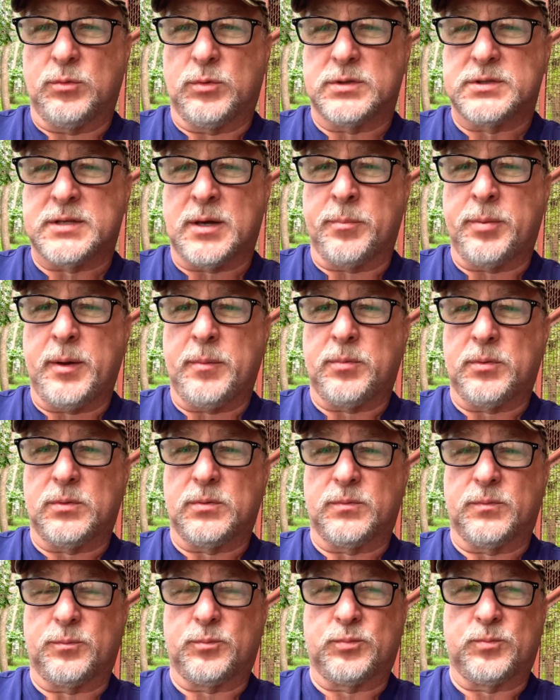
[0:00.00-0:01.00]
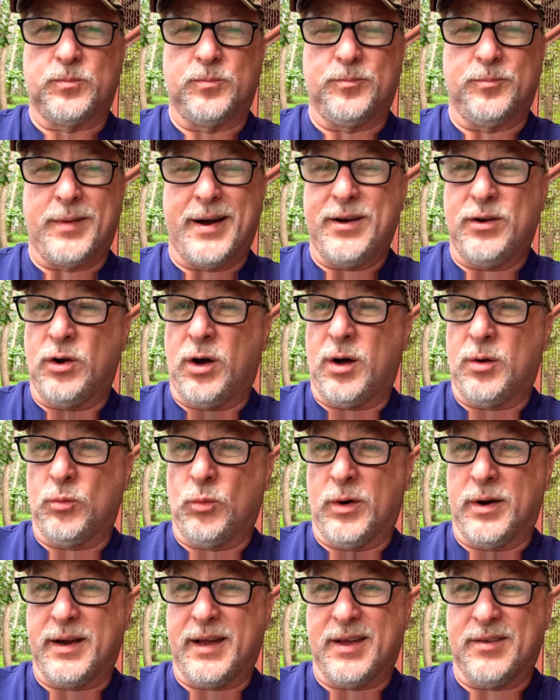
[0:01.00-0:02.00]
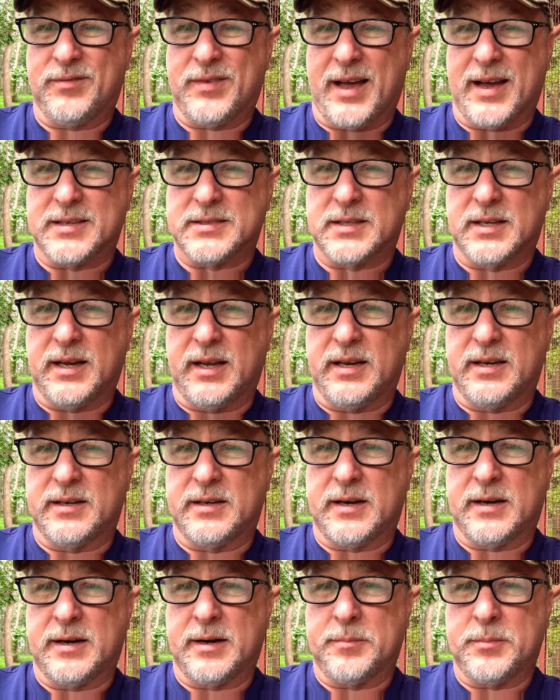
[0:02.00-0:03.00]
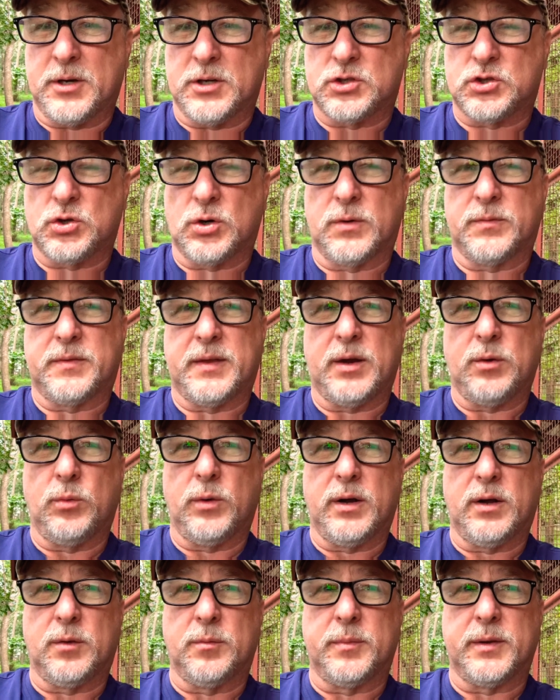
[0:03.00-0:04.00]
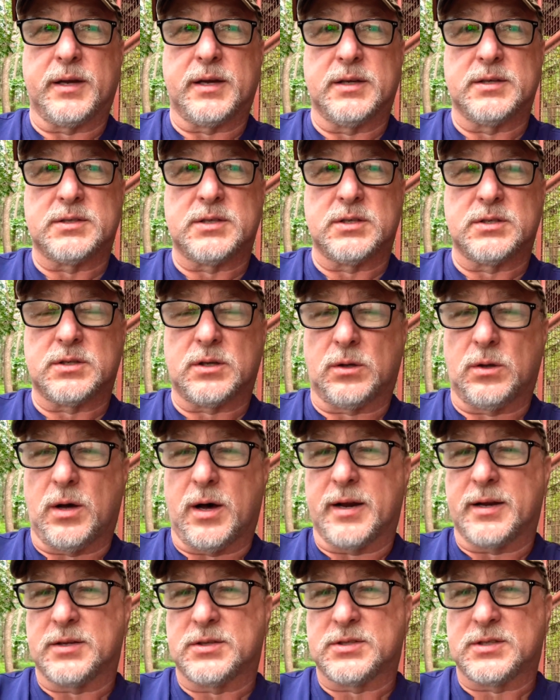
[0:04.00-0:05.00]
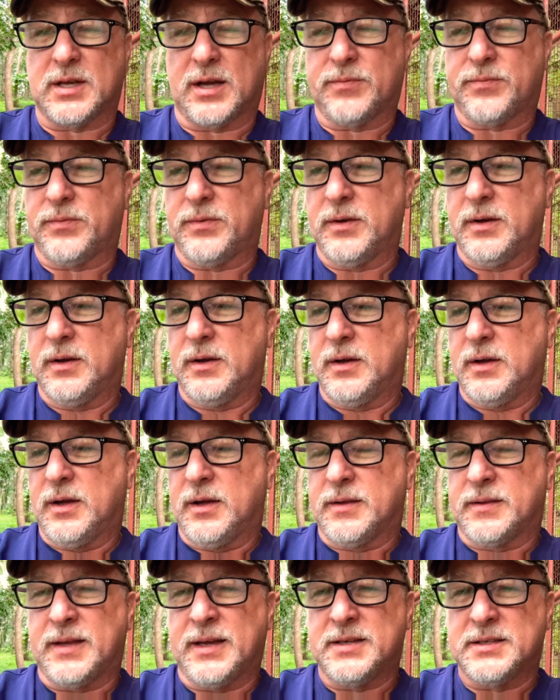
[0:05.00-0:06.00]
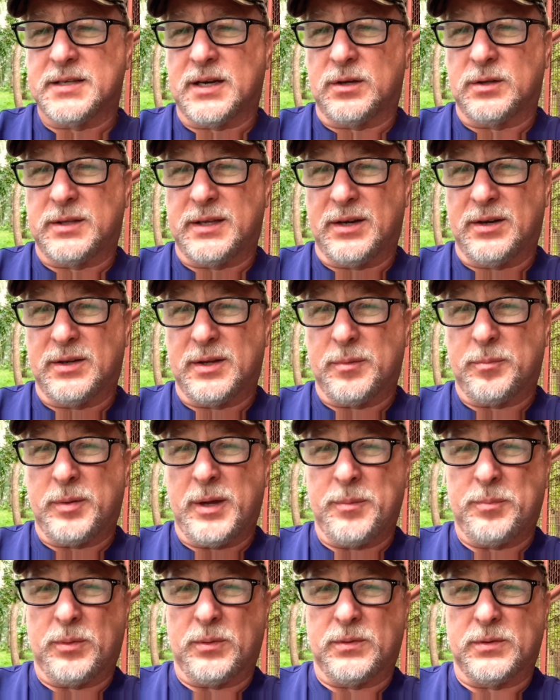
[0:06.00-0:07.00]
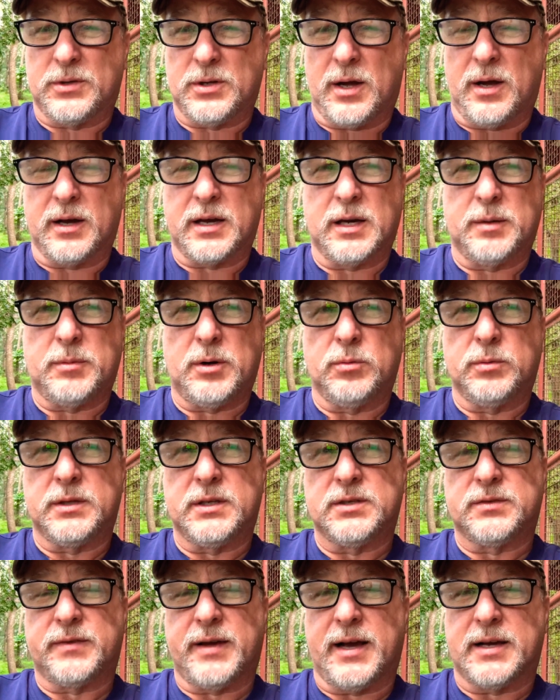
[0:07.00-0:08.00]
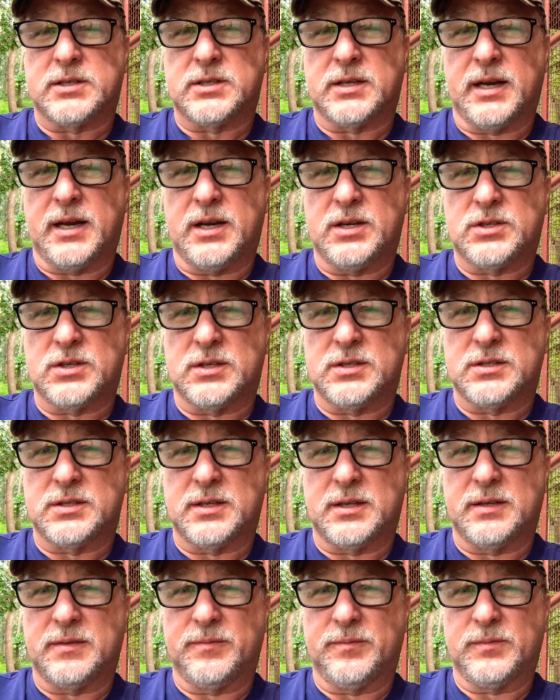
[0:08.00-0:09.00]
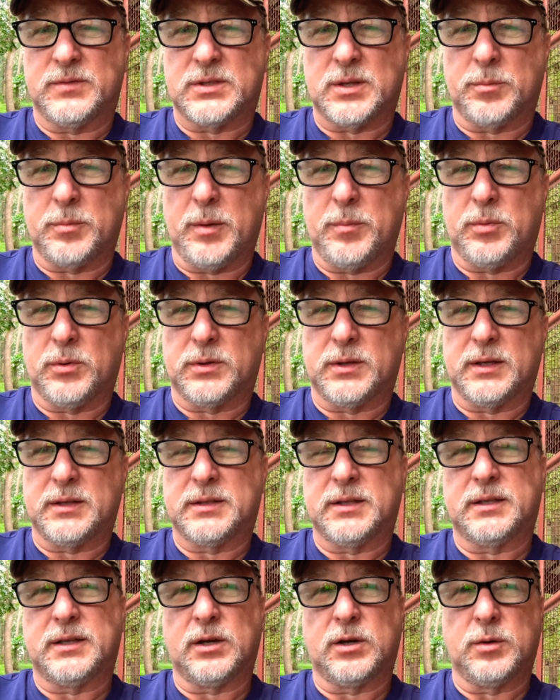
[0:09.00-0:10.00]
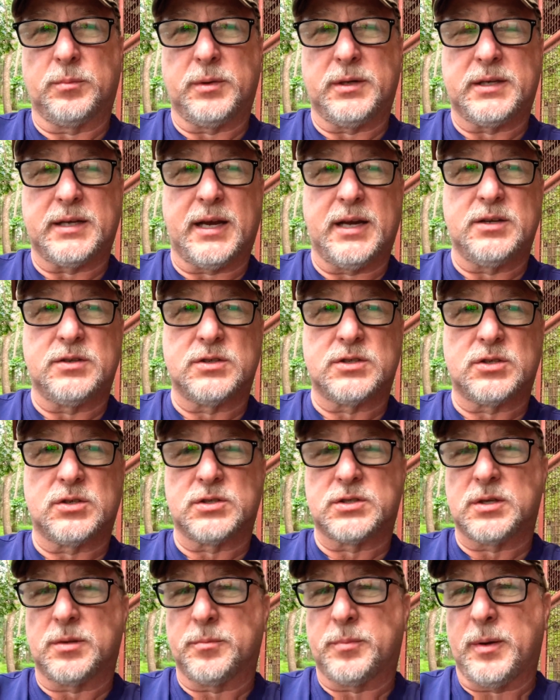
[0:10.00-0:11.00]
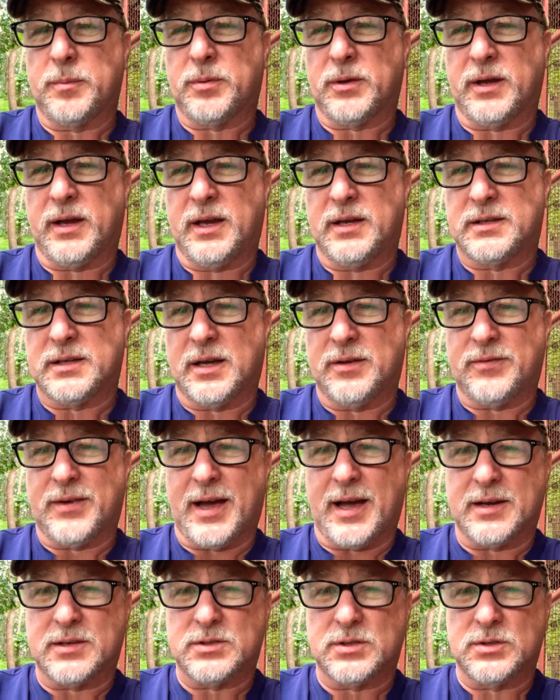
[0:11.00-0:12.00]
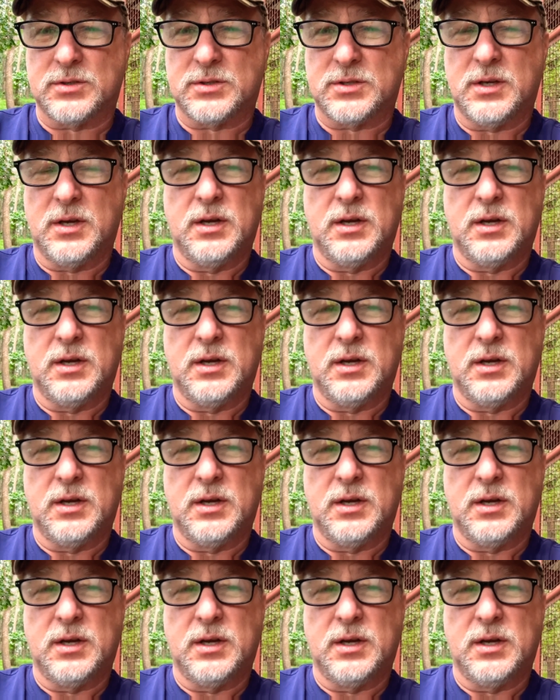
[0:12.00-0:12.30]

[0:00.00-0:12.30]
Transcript: Well, some people might not want to get vaccinated, and I'm not sure if they will, because there's a lot of things out there that people are talking about with these vaccinations, and some people think that they could be dangerous, or some people are anti-vaxxers